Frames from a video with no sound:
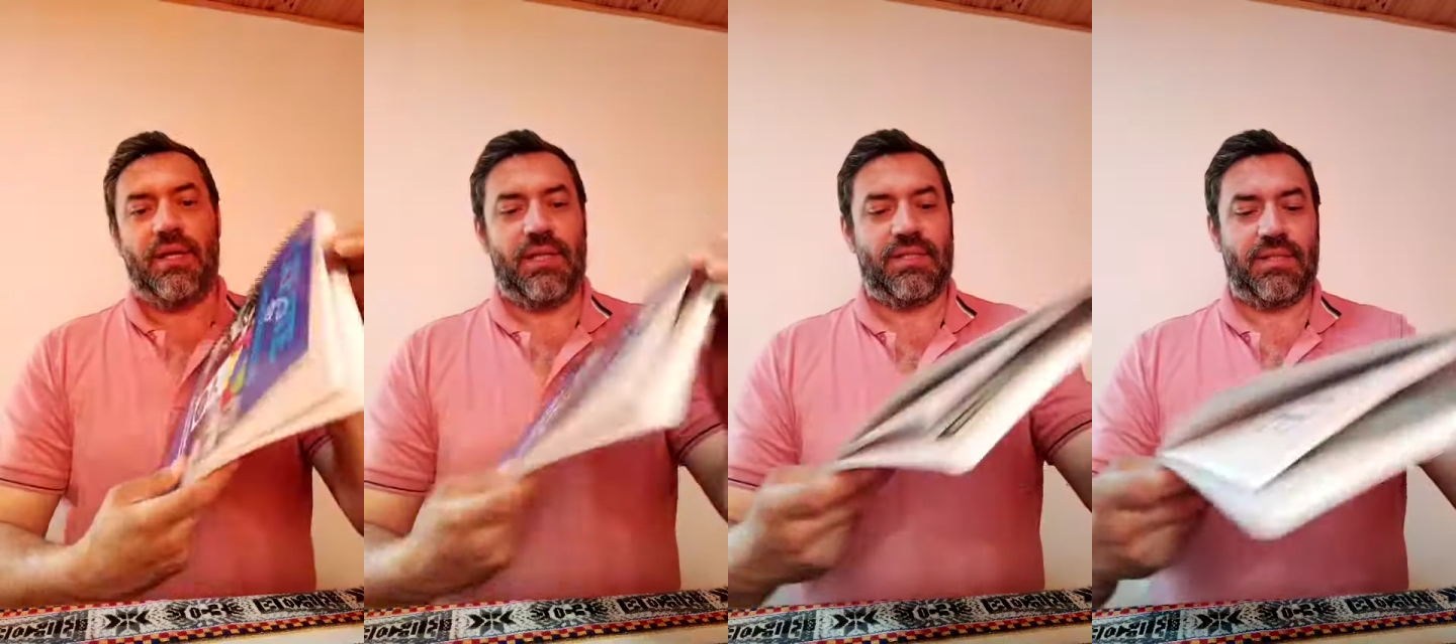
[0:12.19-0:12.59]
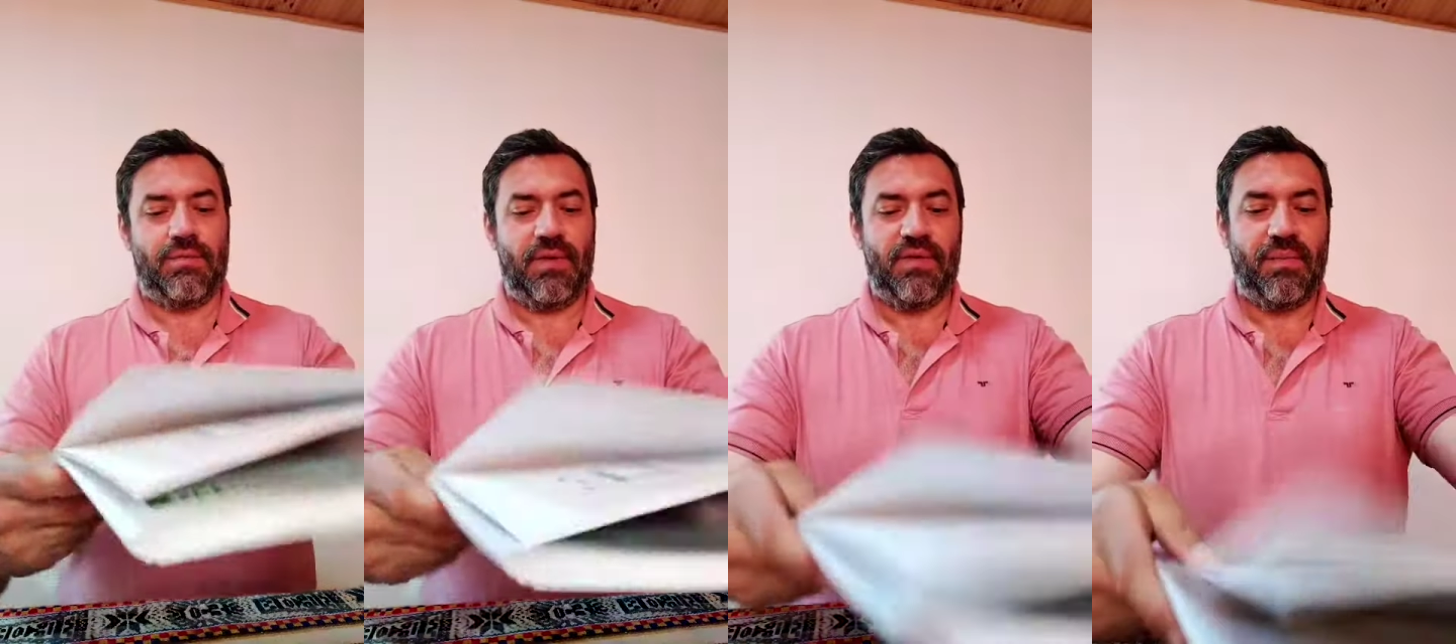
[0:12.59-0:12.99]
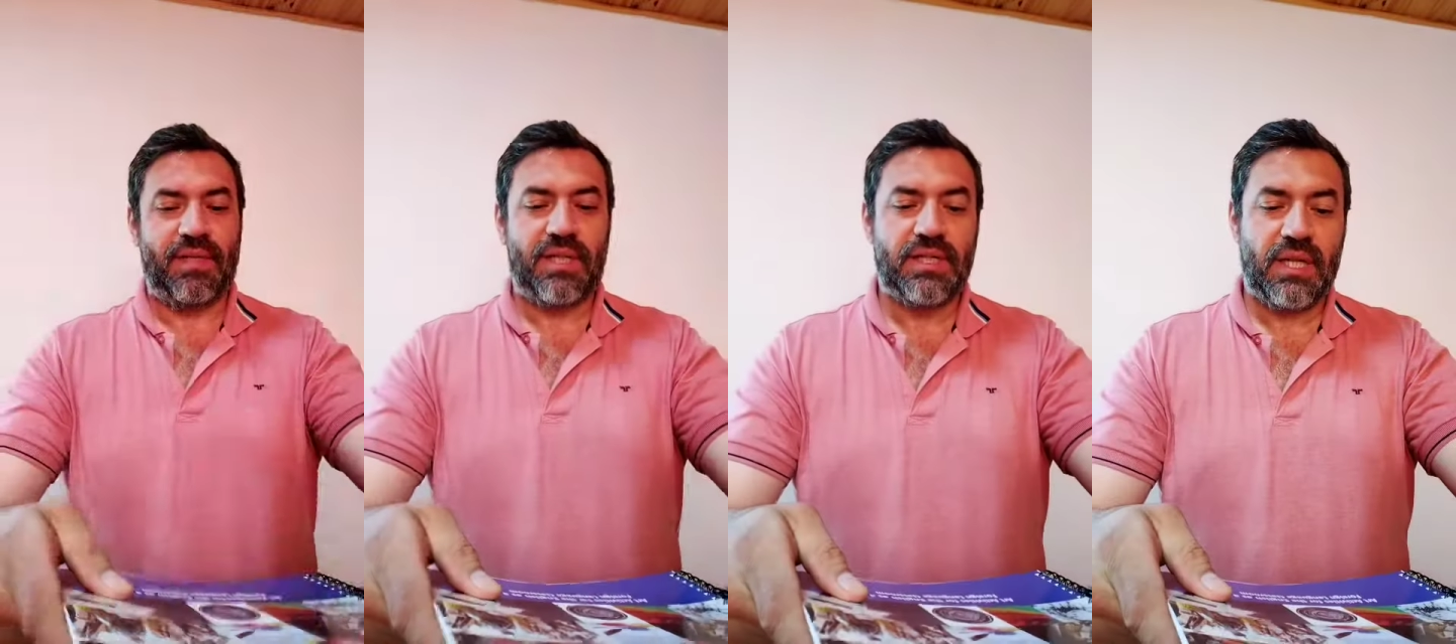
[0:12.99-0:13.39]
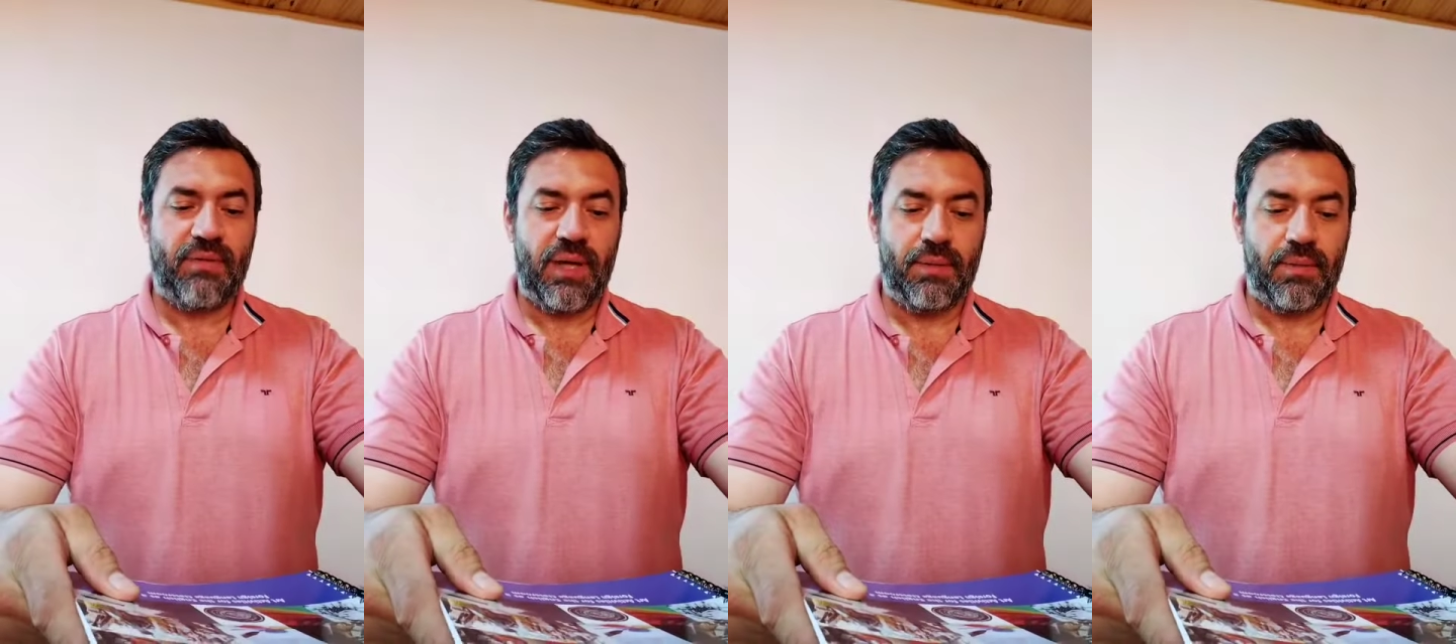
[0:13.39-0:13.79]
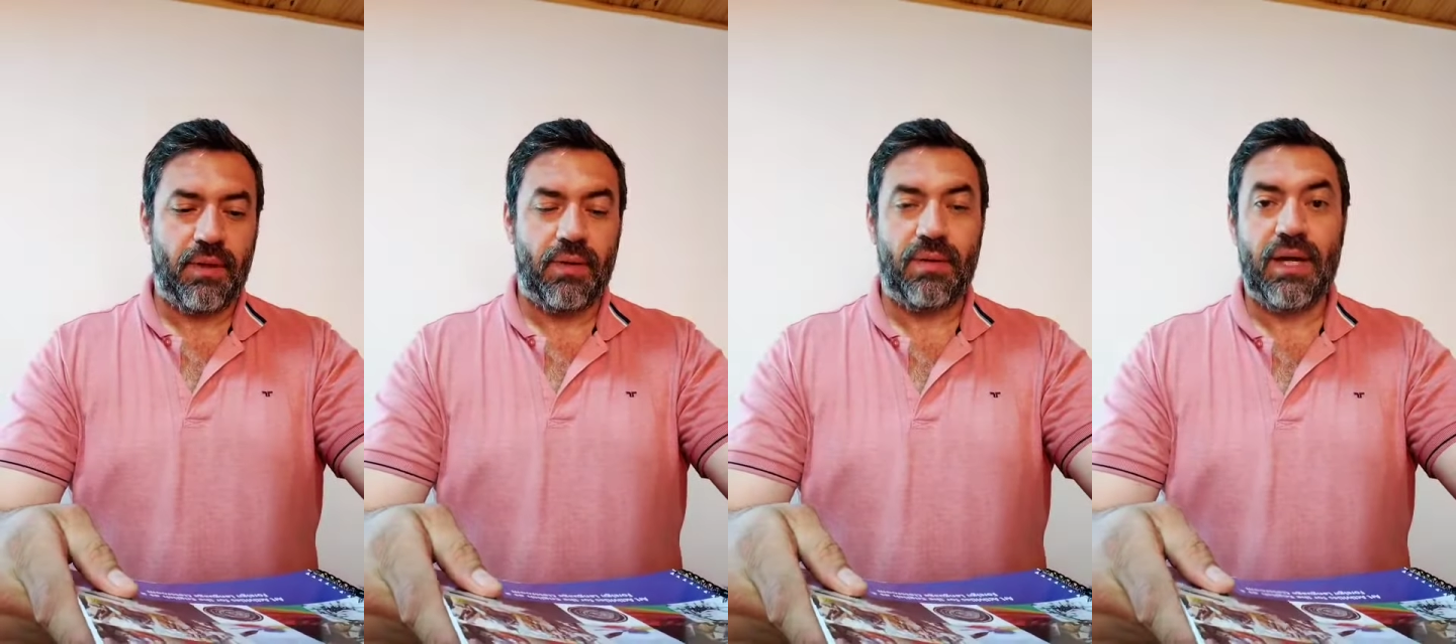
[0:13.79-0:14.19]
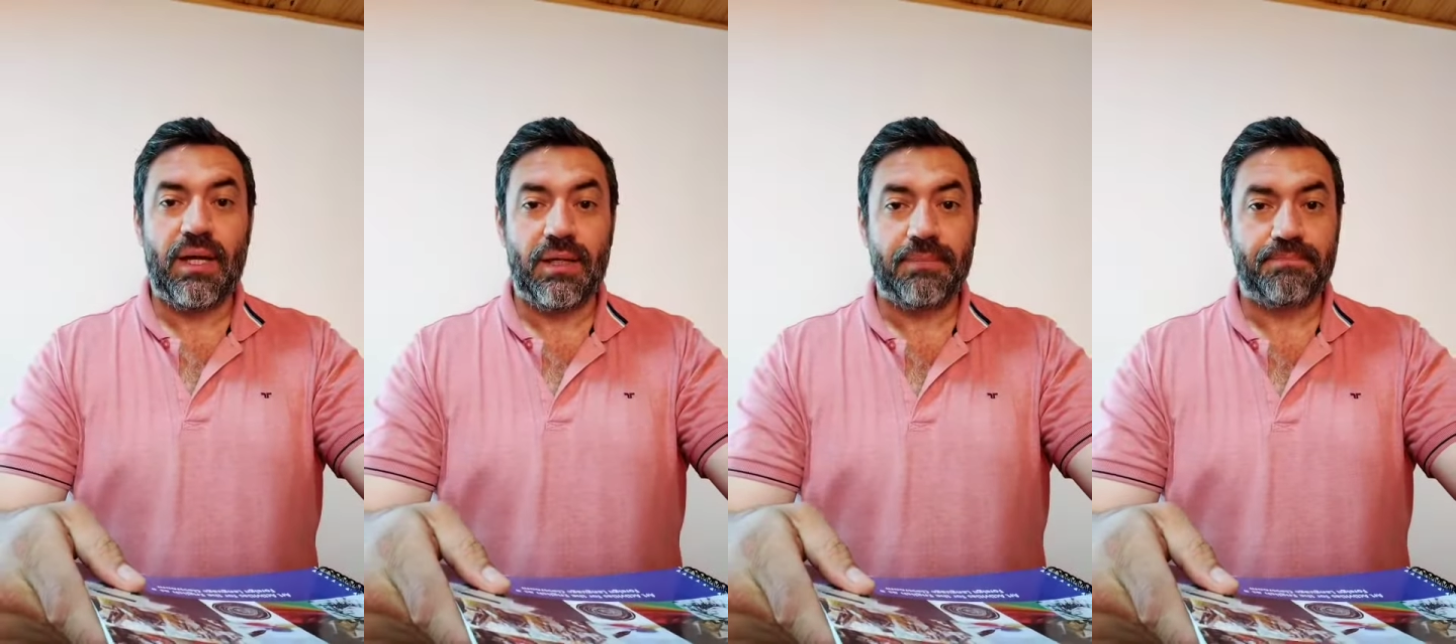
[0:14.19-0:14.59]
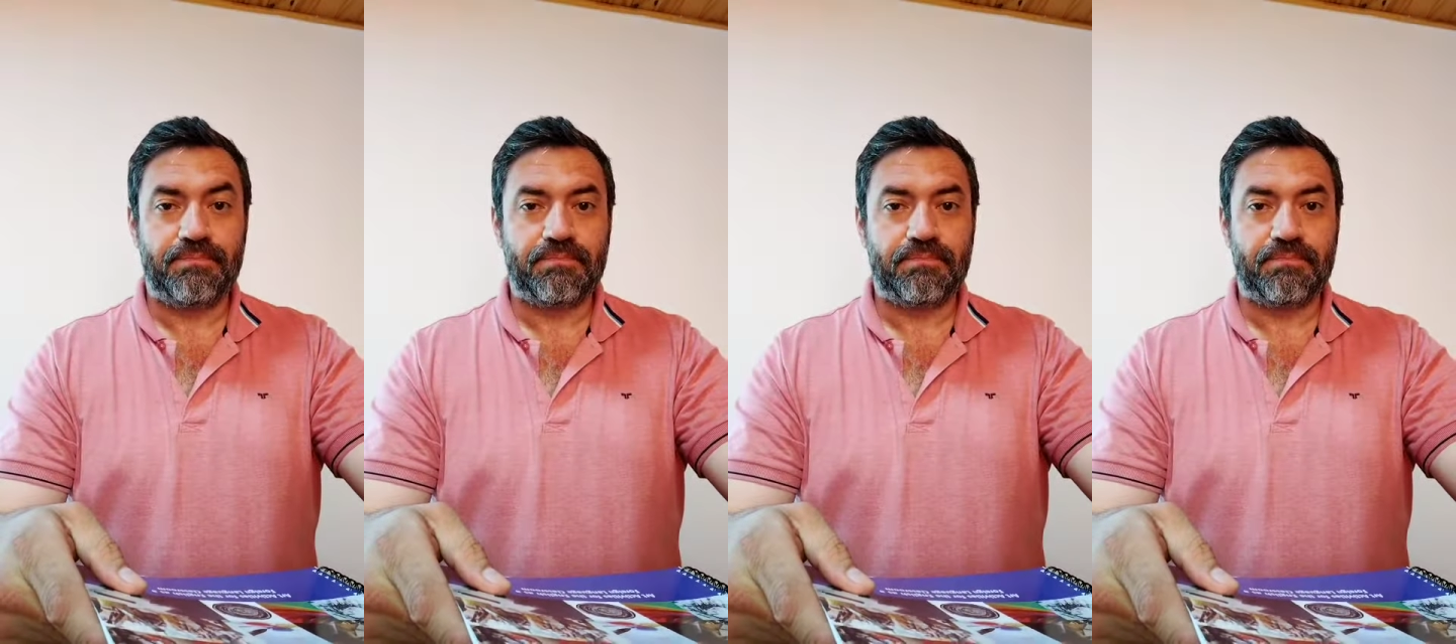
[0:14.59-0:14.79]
It's one of the materials available online